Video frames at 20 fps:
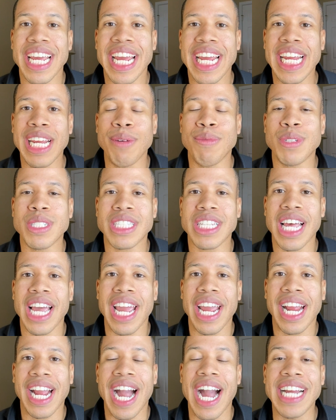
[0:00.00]
He was
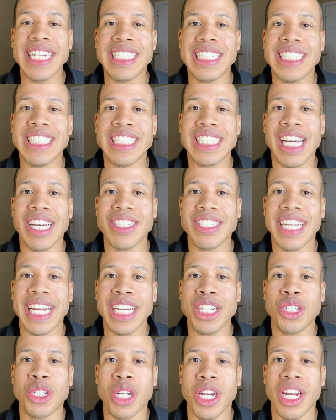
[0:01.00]
like, I didn't tell
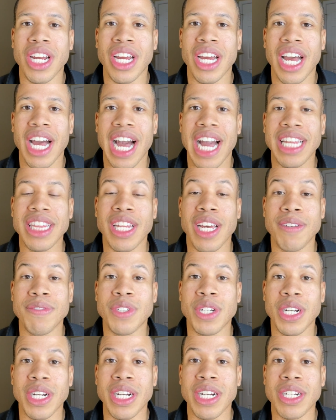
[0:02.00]
Tayshia I loved
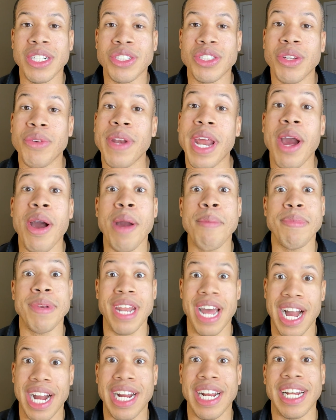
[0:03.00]
her, so now I'm
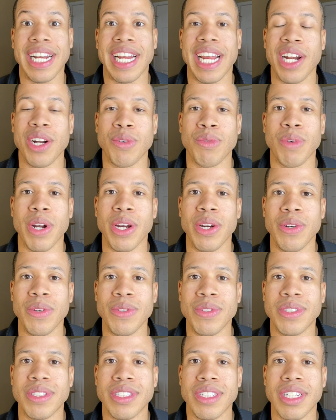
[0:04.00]
not gonna get a
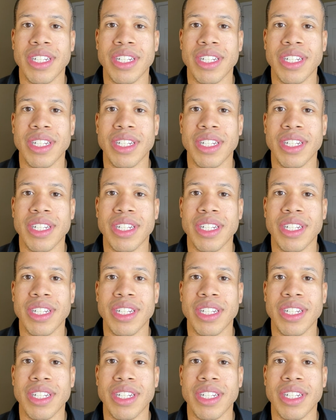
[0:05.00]
rose.